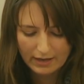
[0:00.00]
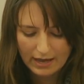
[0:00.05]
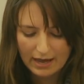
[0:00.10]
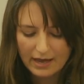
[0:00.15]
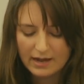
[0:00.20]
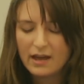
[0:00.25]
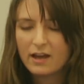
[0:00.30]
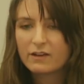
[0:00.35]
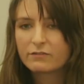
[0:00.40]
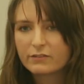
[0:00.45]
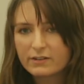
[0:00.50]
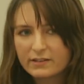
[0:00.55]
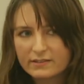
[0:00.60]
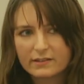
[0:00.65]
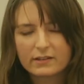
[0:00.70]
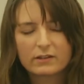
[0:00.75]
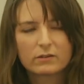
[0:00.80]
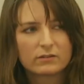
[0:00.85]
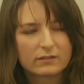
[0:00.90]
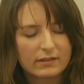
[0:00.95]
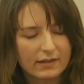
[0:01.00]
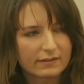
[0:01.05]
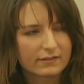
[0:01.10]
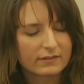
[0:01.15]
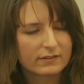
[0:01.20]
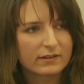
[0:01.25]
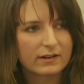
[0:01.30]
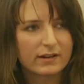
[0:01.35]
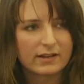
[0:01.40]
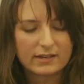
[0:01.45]
At every single
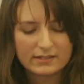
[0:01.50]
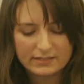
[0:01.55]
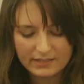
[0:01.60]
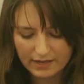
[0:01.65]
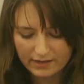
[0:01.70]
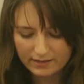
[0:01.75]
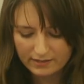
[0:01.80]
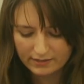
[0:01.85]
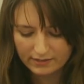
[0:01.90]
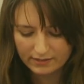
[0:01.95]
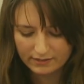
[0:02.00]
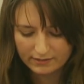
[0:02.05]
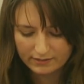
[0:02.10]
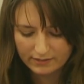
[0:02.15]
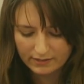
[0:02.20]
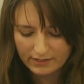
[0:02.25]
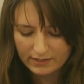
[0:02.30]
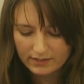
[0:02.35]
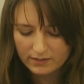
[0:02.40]
lesson I attended,